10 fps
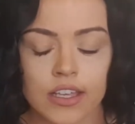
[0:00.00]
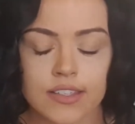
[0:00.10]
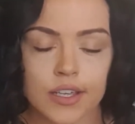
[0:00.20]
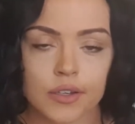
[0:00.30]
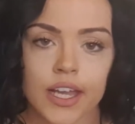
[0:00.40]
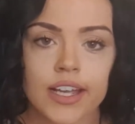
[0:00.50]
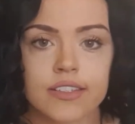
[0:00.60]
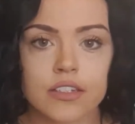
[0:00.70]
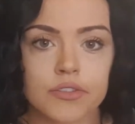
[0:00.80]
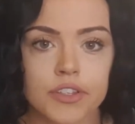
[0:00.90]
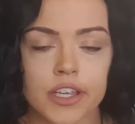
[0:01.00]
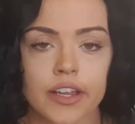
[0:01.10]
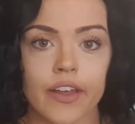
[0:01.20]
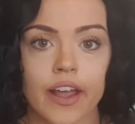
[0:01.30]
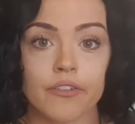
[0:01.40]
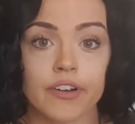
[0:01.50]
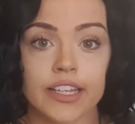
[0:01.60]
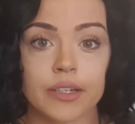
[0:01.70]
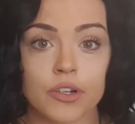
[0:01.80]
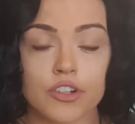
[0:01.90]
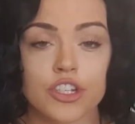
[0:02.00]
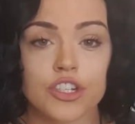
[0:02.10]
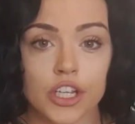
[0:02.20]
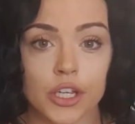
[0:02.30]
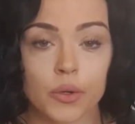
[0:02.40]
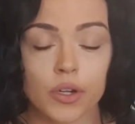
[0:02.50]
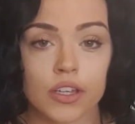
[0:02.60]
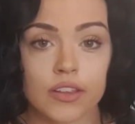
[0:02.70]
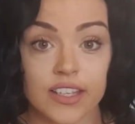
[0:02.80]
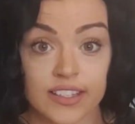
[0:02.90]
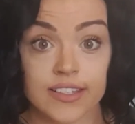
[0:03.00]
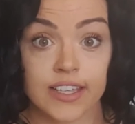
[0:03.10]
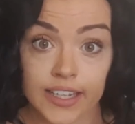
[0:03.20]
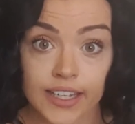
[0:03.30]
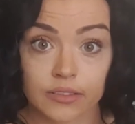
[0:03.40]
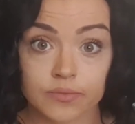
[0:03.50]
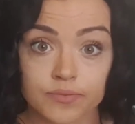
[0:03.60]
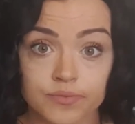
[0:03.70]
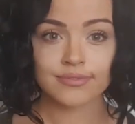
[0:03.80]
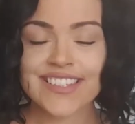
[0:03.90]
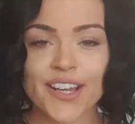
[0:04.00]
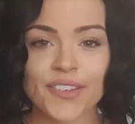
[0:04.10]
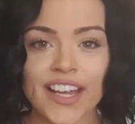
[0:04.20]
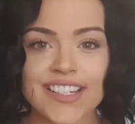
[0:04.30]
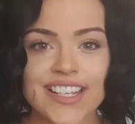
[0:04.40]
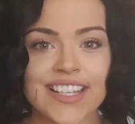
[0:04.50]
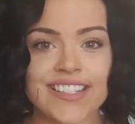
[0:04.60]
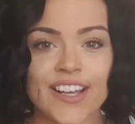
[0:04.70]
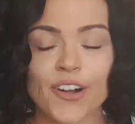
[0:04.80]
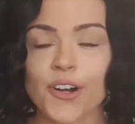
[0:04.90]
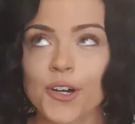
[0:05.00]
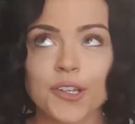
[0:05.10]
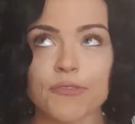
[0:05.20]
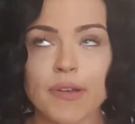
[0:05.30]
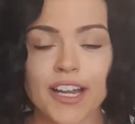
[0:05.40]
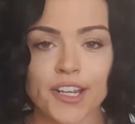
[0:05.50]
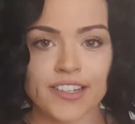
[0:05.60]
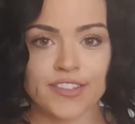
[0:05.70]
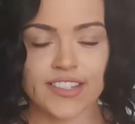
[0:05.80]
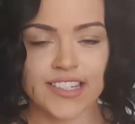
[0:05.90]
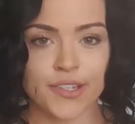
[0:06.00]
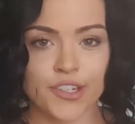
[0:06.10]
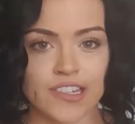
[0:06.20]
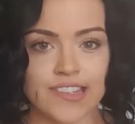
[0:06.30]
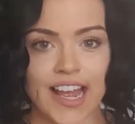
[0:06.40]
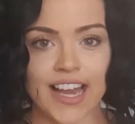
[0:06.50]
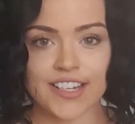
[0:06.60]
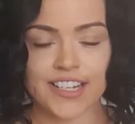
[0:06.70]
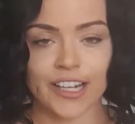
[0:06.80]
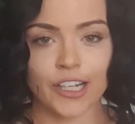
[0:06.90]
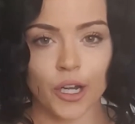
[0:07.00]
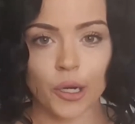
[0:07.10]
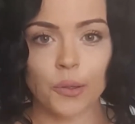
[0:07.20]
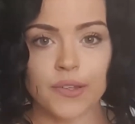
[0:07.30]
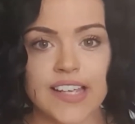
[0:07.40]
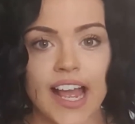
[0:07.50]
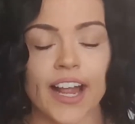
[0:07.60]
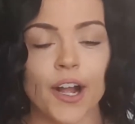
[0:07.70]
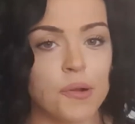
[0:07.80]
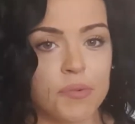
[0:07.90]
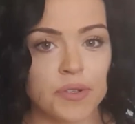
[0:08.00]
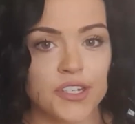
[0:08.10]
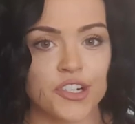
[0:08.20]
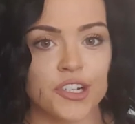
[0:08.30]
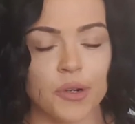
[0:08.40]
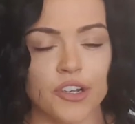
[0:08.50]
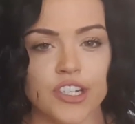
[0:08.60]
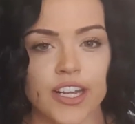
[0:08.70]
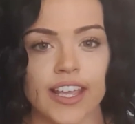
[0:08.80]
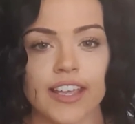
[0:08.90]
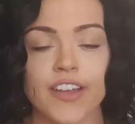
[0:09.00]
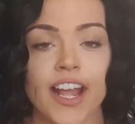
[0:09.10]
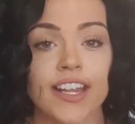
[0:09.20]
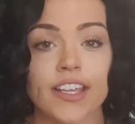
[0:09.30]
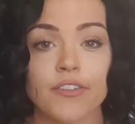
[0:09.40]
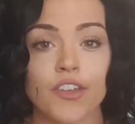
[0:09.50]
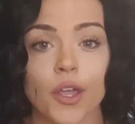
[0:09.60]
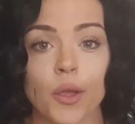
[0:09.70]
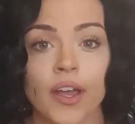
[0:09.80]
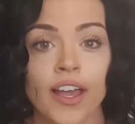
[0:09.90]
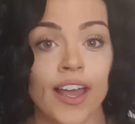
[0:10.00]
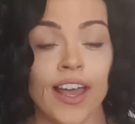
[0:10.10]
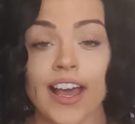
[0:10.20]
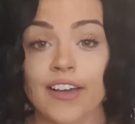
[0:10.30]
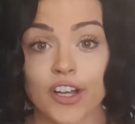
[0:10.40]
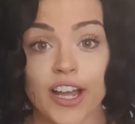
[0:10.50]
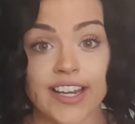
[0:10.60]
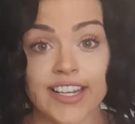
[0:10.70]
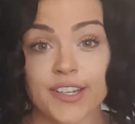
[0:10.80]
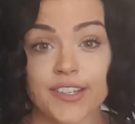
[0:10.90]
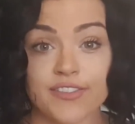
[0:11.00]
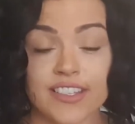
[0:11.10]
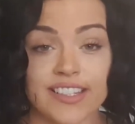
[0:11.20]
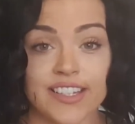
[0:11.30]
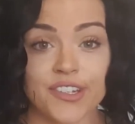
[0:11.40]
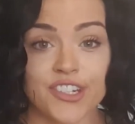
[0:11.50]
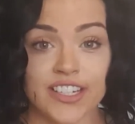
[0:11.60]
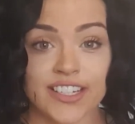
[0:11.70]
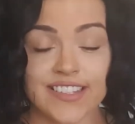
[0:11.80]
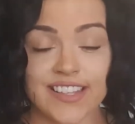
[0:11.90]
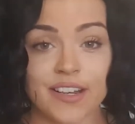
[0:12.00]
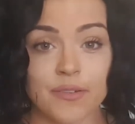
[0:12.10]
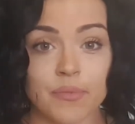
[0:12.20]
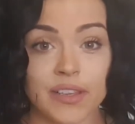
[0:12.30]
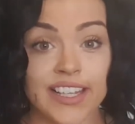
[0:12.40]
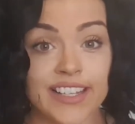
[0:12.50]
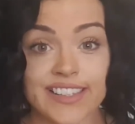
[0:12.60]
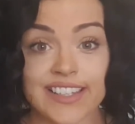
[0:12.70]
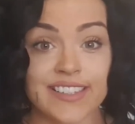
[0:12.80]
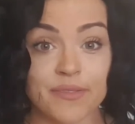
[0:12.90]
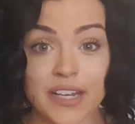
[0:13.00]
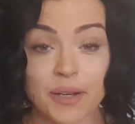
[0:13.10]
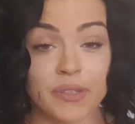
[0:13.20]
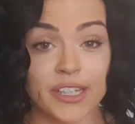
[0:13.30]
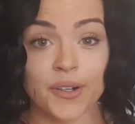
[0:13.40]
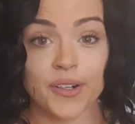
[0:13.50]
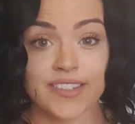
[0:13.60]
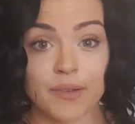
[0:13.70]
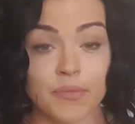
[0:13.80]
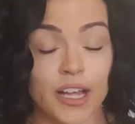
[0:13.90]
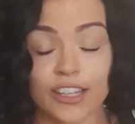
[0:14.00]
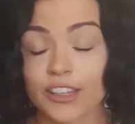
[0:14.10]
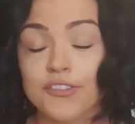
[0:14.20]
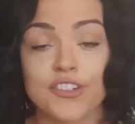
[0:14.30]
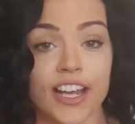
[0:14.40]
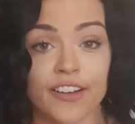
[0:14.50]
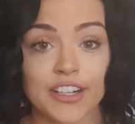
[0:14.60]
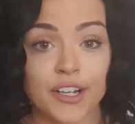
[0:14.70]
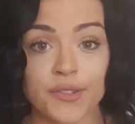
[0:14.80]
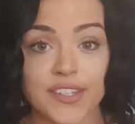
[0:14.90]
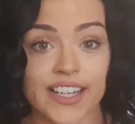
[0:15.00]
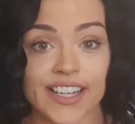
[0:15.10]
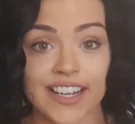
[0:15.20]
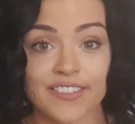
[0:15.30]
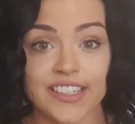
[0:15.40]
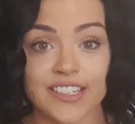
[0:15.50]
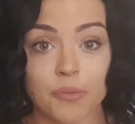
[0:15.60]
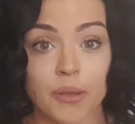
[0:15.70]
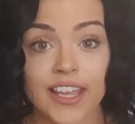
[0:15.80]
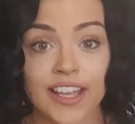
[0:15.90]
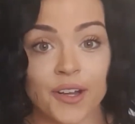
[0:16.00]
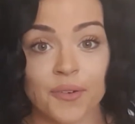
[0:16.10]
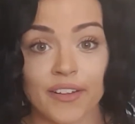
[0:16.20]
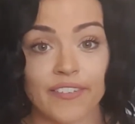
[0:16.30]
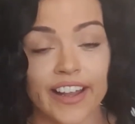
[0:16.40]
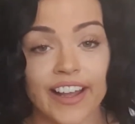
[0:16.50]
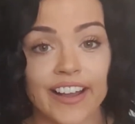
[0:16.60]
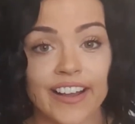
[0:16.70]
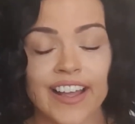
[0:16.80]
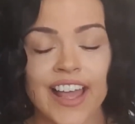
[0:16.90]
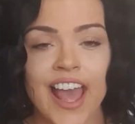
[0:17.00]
So that is another thing that I really want to do this year. Okay, so that is all of my New Year's resolutions and goals. I hope you enjoyed watching it. If any of you I've got any New Year's resolutions, and please list them down below because I'd love to have a nosy and have a little peek at what they are.